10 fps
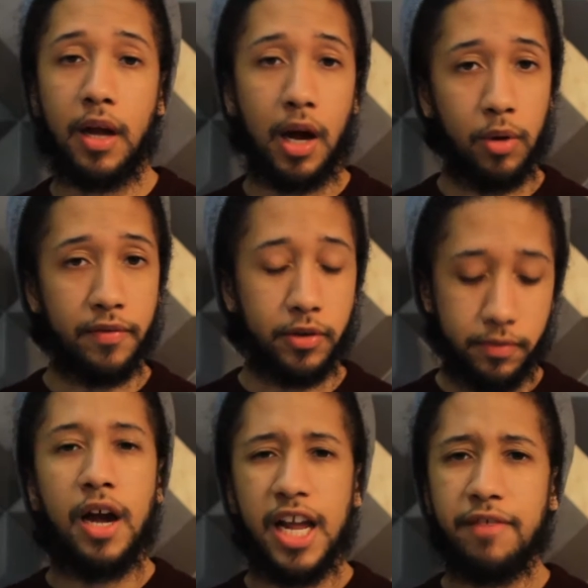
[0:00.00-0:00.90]

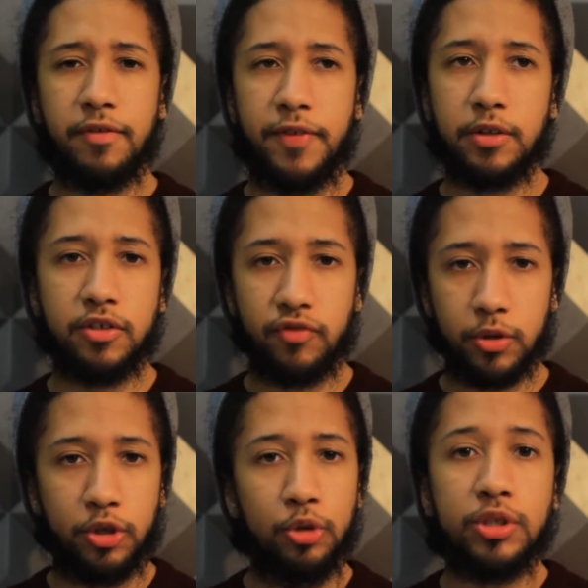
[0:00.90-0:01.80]
However, I never felt a
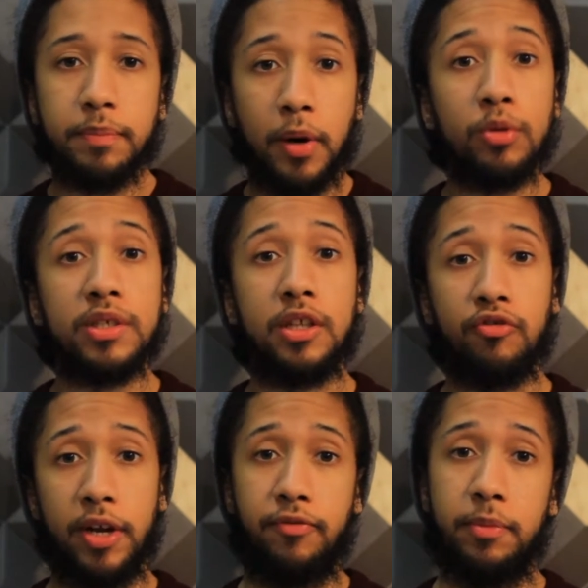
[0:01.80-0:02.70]
real huge imposing
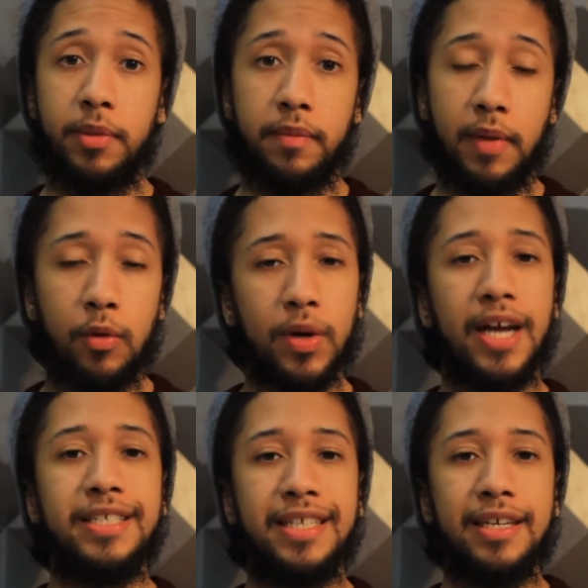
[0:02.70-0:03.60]
threat from him. And when
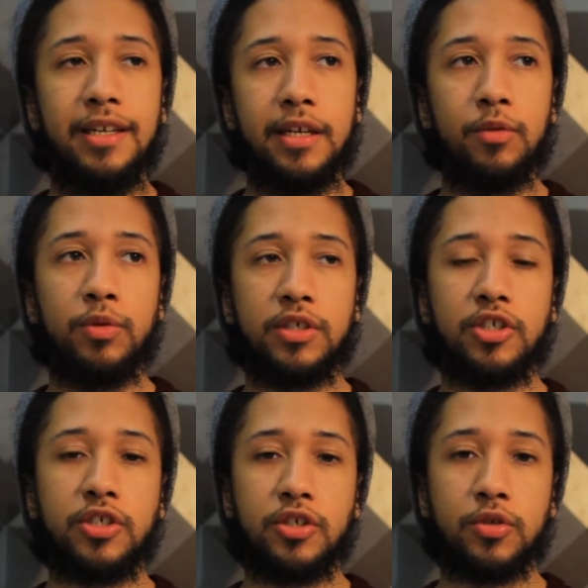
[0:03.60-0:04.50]
I did, it
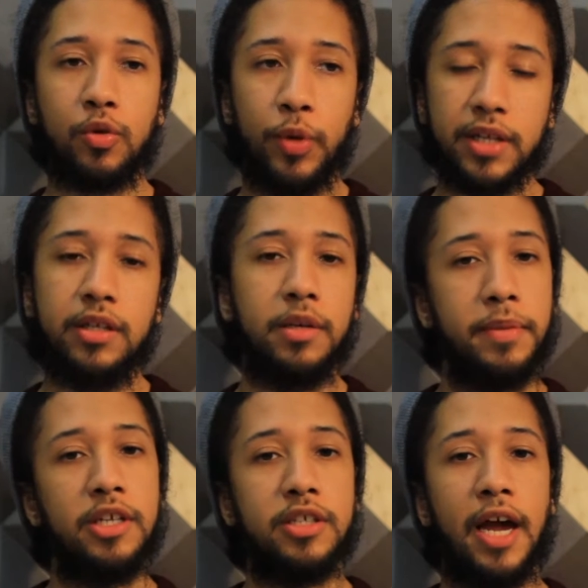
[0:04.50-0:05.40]
was quickly
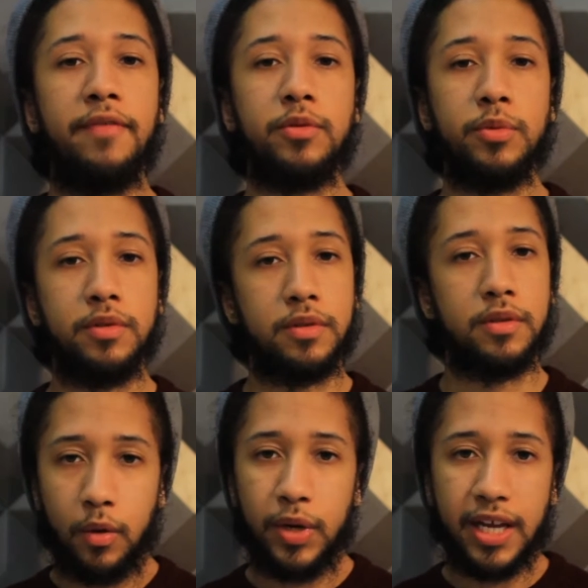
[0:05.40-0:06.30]
diminished afterwards.
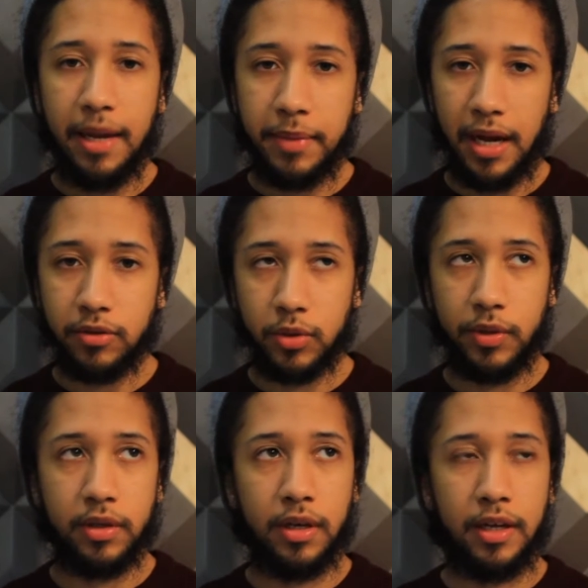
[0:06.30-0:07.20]
When it came down to
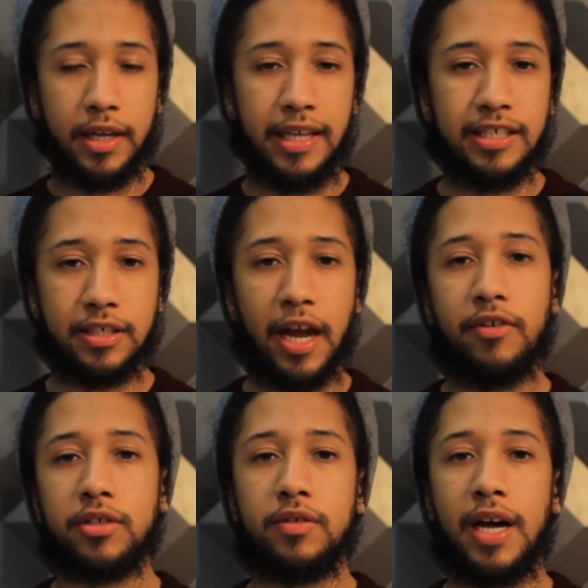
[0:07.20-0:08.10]
it, his
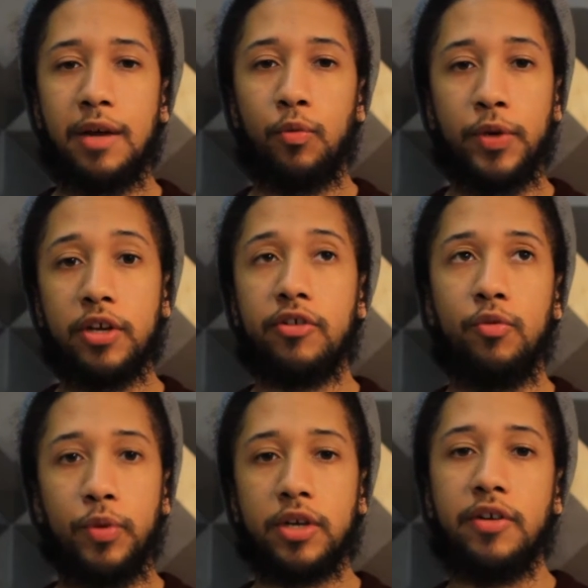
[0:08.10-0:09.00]
character got weaker
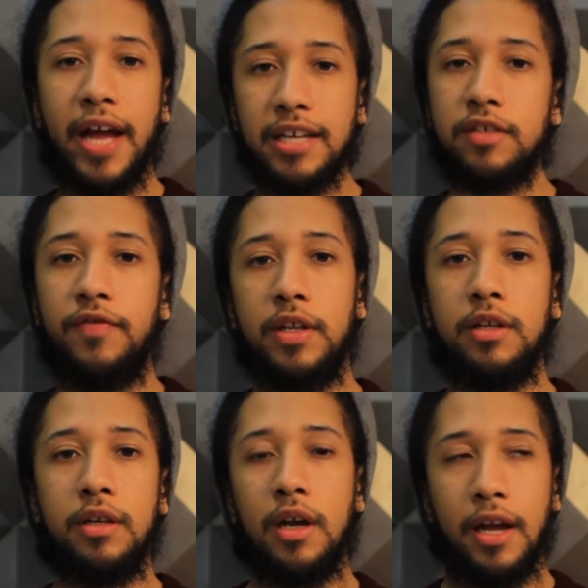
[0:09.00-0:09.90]
and weaker as a
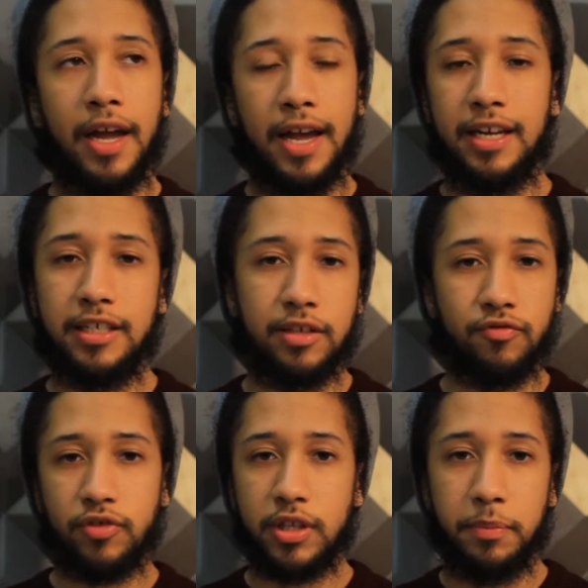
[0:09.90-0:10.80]
villain, and it
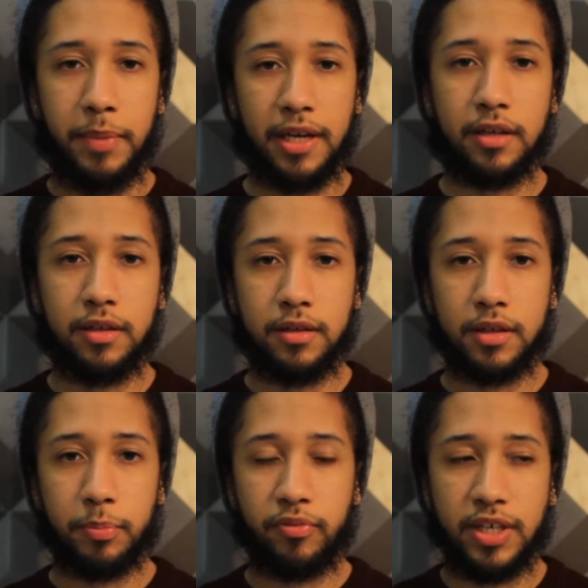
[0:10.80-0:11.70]
didn't really make
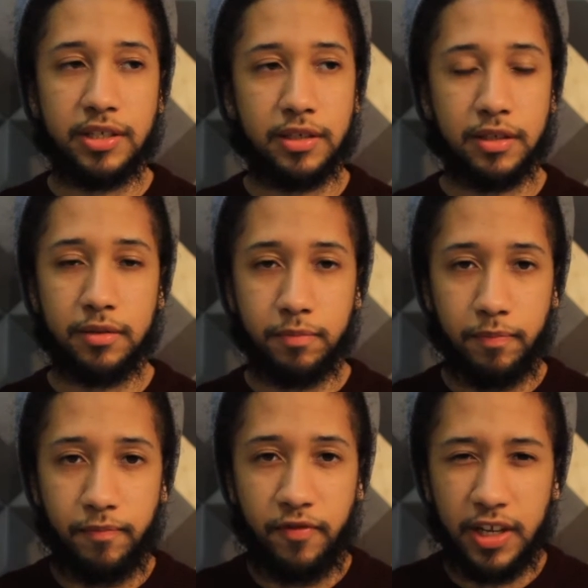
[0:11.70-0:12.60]
the
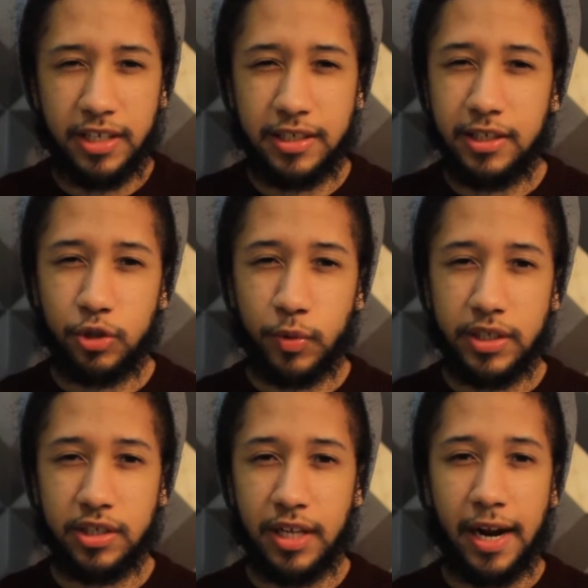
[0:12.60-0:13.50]
pressing villain
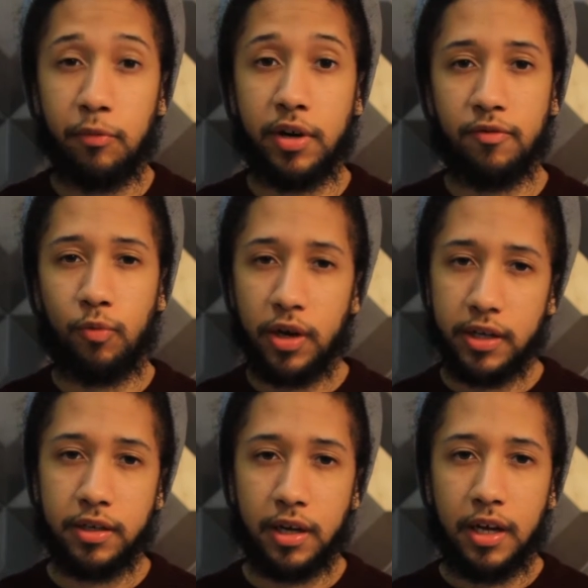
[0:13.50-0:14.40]
situation that I would have
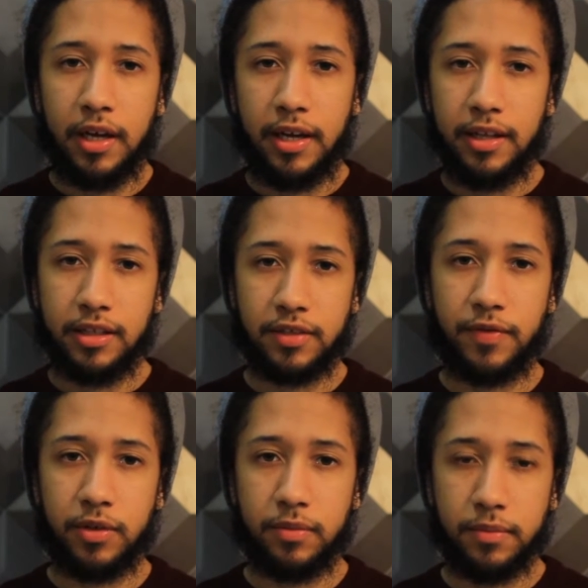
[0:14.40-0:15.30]
wanted in this
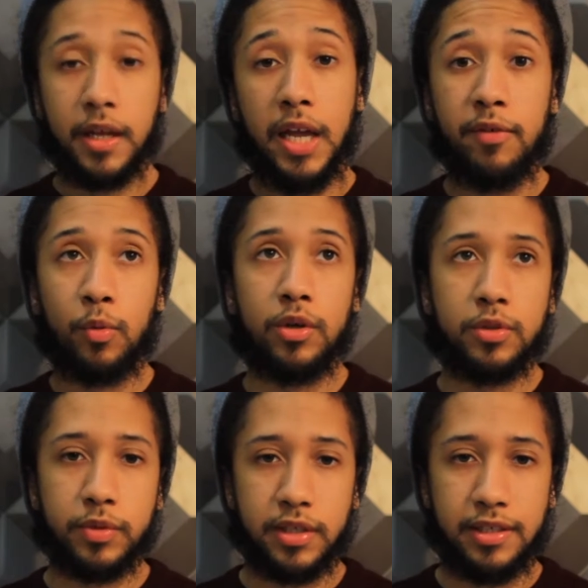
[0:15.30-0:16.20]
film. Even
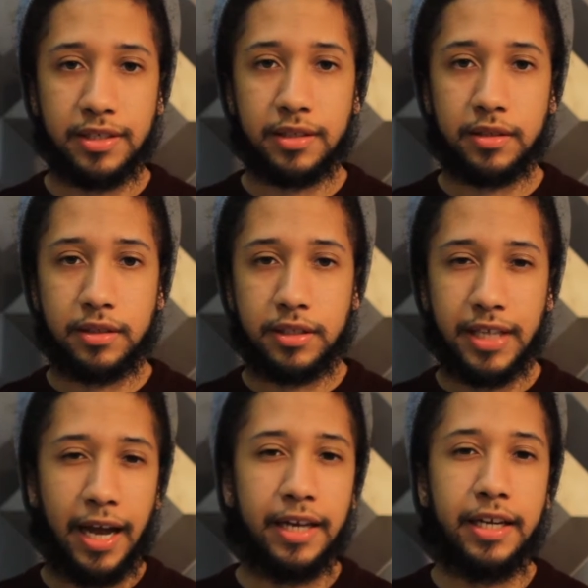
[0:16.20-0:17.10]
worse was his
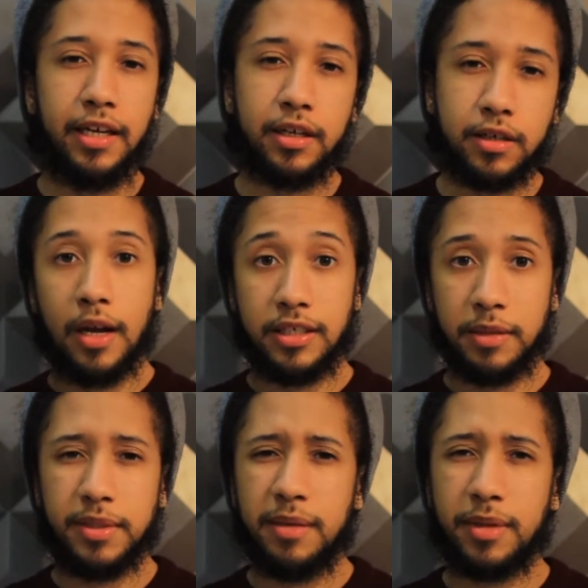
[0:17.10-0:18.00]
sidekick, and
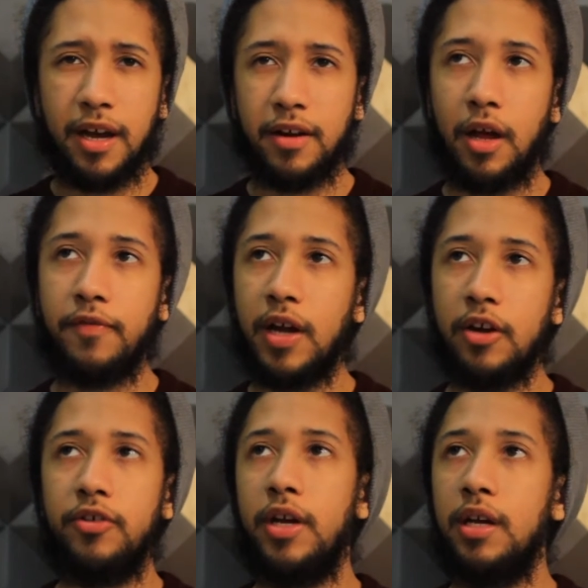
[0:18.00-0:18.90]
sometimes I
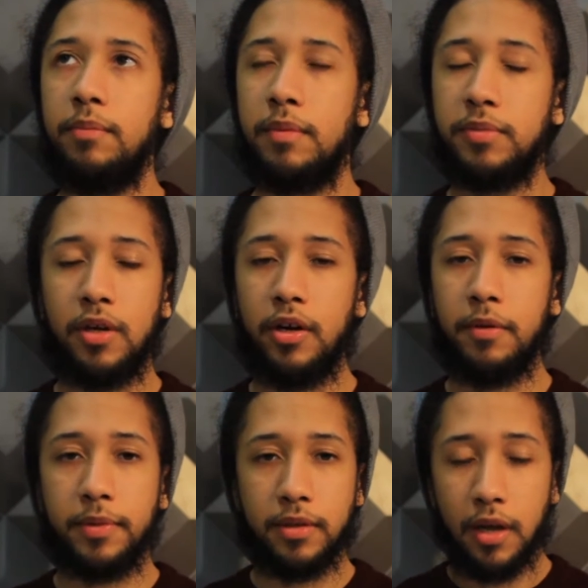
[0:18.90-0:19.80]
forgot her name, I'm
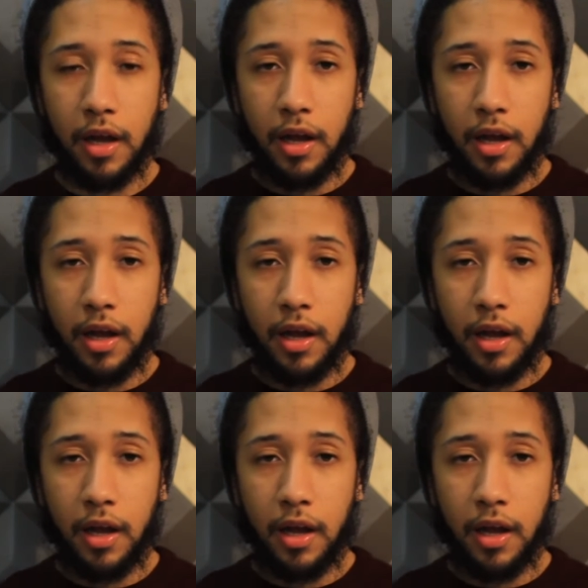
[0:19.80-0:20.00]
sorry, but